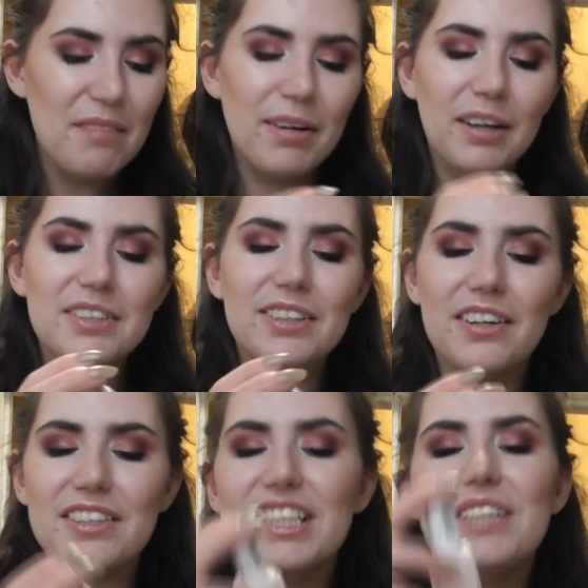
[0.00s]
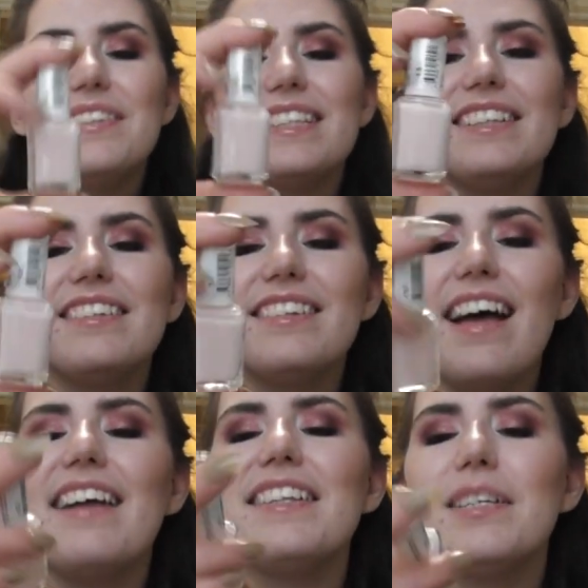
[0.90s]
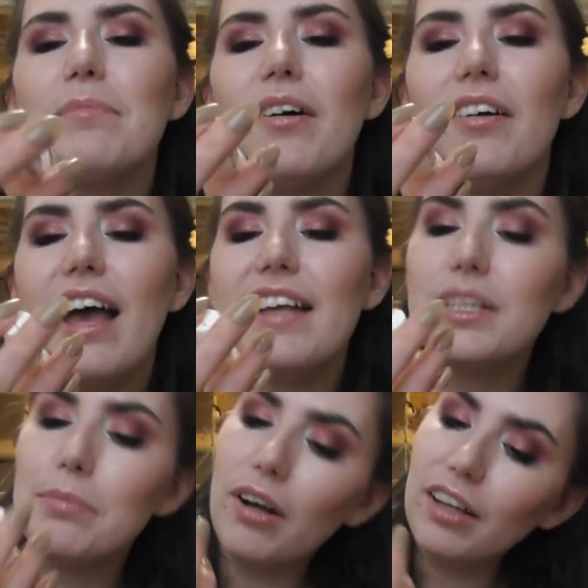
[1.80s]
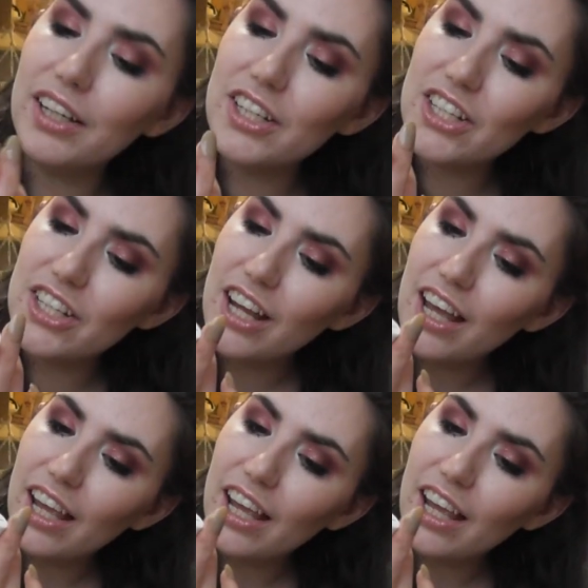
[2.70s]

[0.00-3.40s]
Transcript: I also got this cutesy little Essie polish